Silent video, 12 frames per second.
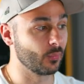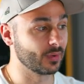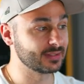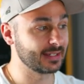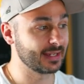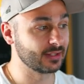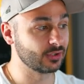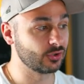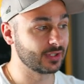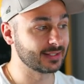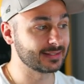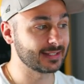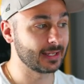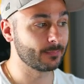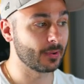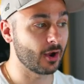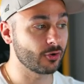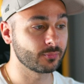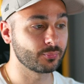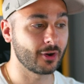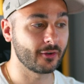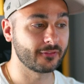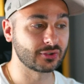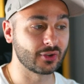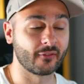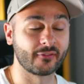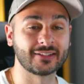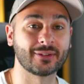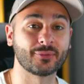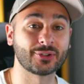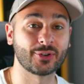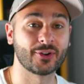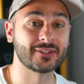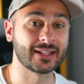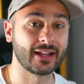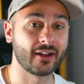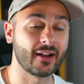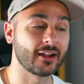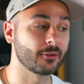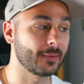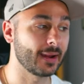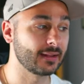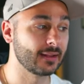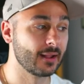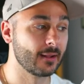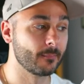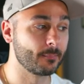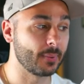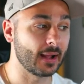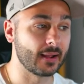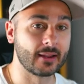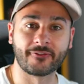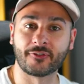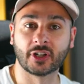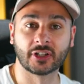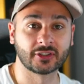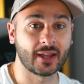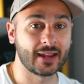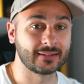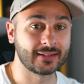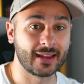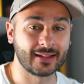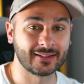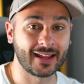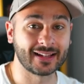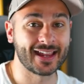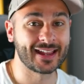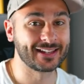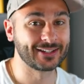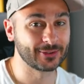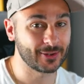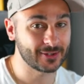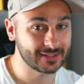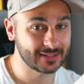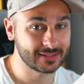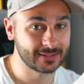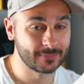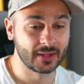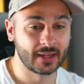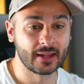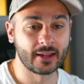Once again, you can see partial profits obviously returns a higher rate, but if you don't like taking losses,